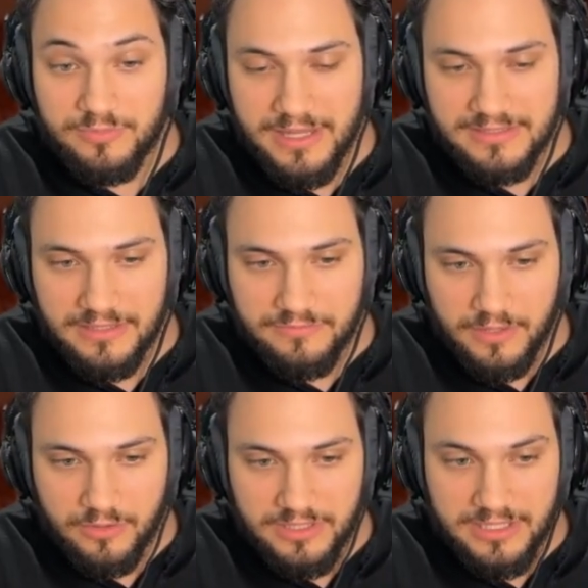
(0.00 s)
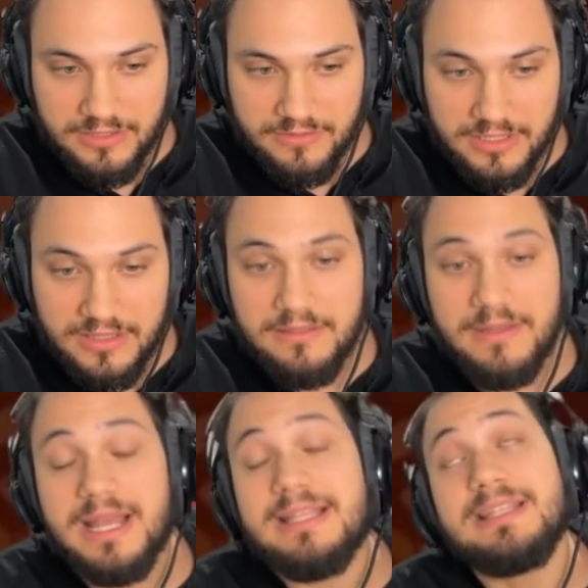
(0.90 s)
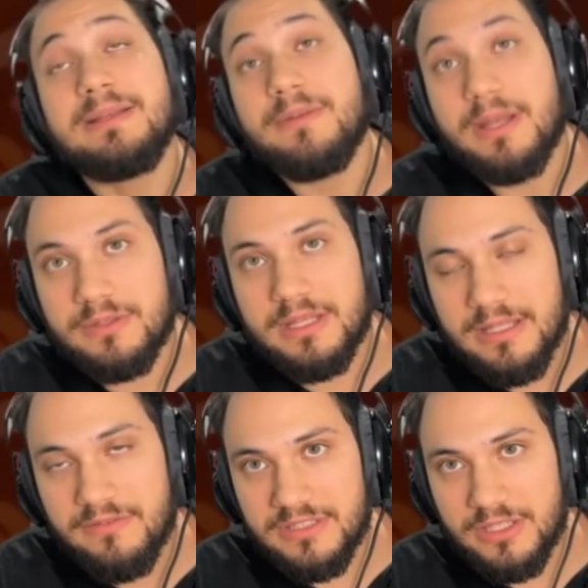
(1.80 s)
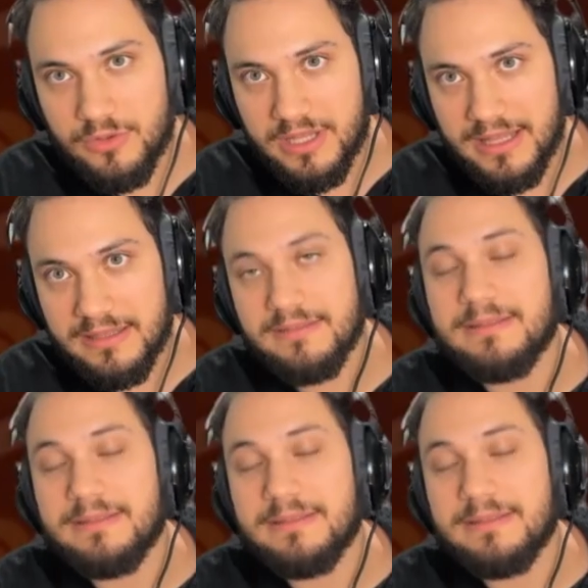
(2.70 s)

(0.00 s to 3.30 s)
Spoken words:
plus a founder NFT. Guys, it's a founder NFT, okay?